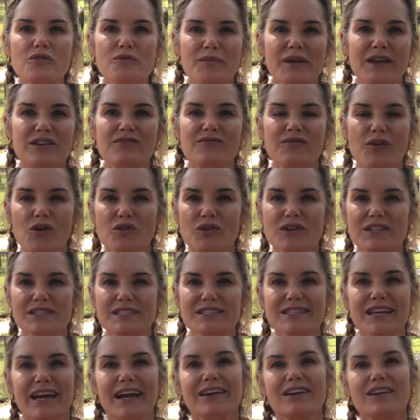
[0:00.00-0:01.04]
remain
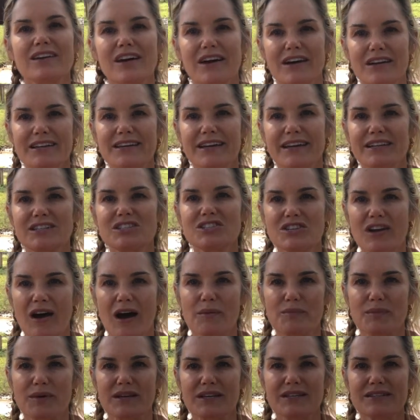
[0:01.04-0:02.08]
focused on cutting-edge
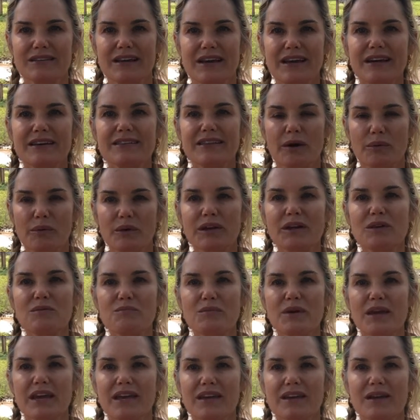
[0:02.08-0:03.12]
topics that will
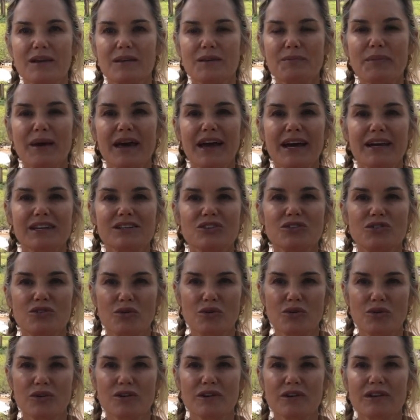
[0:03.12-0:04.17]
impact
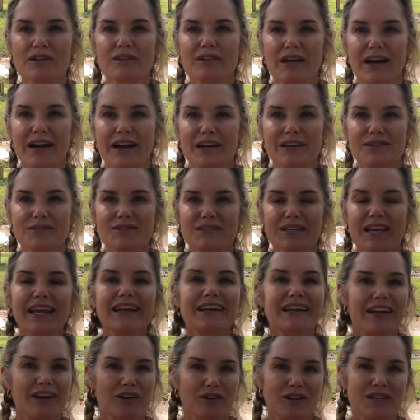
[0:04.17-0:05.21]
your lives
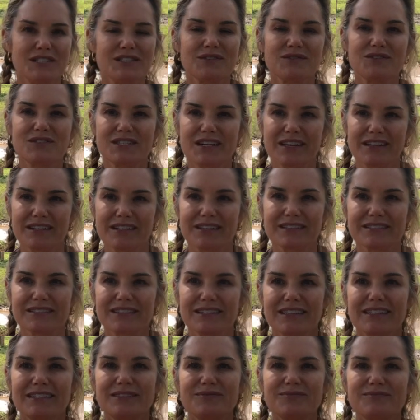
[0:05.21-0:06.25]
and areas of
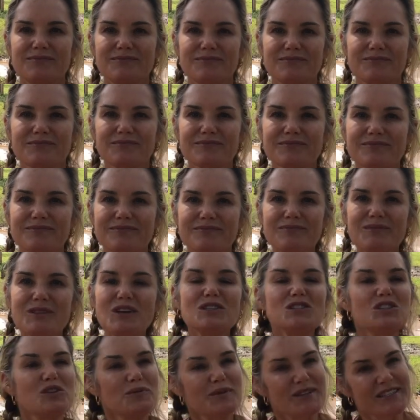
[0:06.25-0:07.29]
studies.
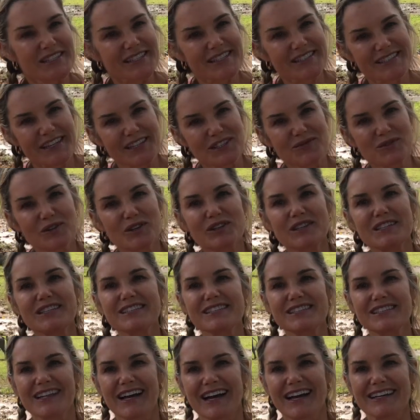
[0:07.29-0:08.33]
To be successful in
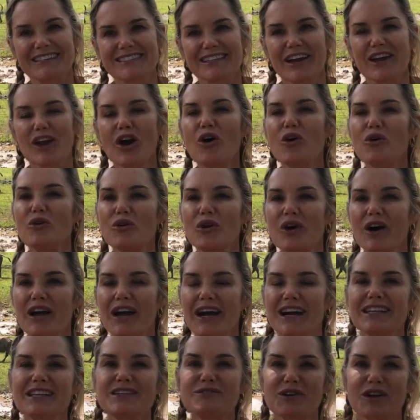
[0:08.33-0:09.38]
this class, I
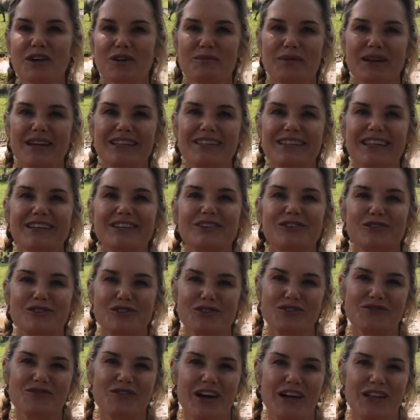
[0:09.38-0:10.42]
highly recommend that you
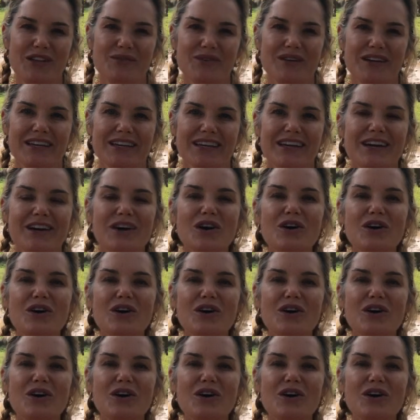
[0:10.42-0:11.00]
do the following.